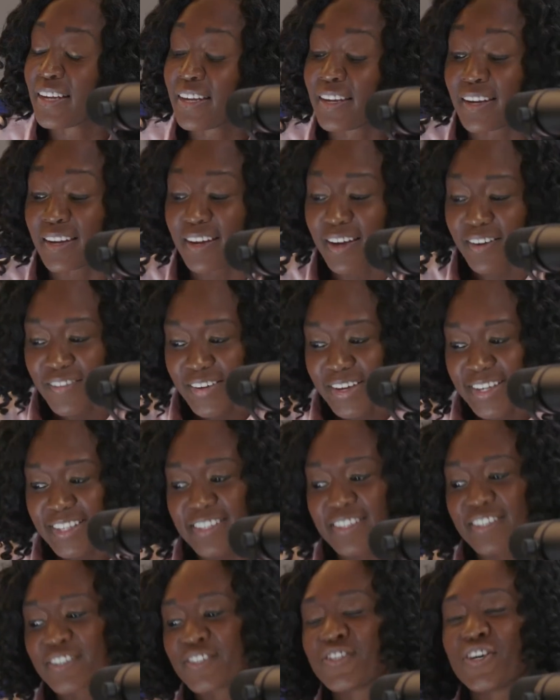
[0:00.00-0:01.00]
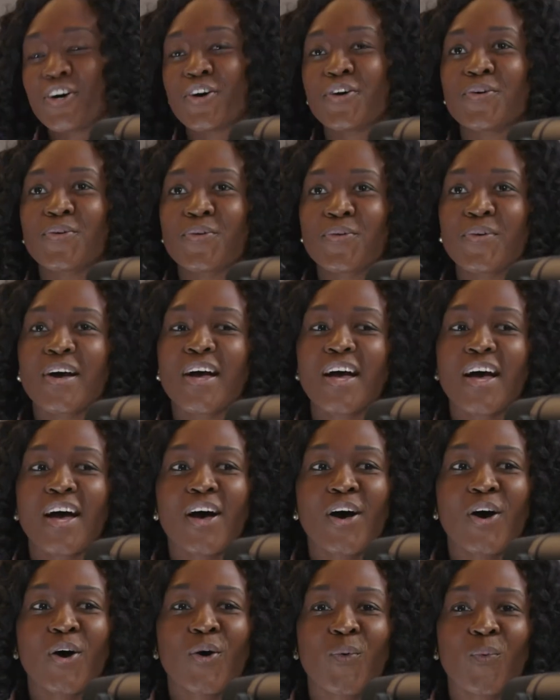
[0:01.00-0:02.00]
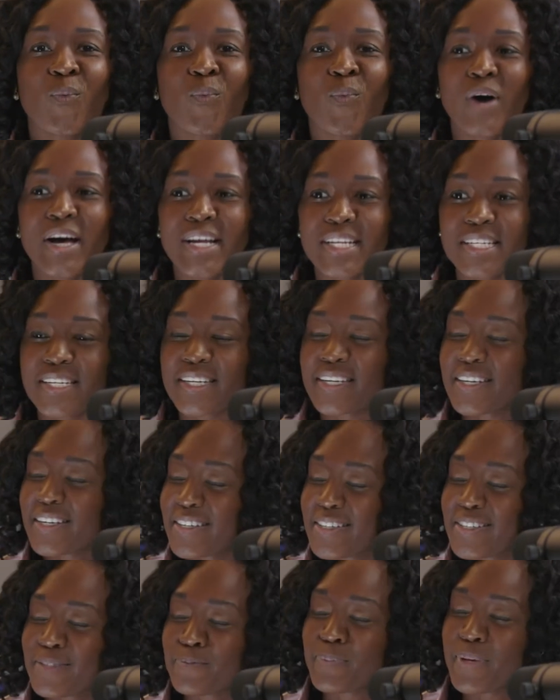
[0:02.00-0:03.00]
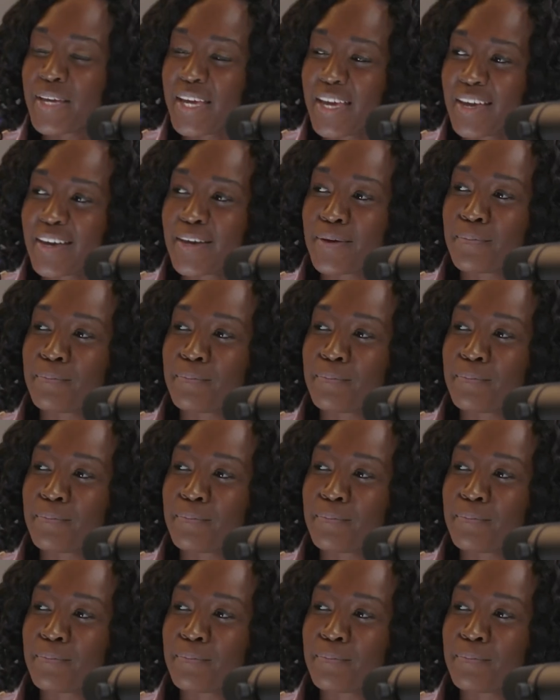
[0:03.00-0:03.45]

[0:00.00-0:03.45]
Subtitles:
Love it. So what is Pink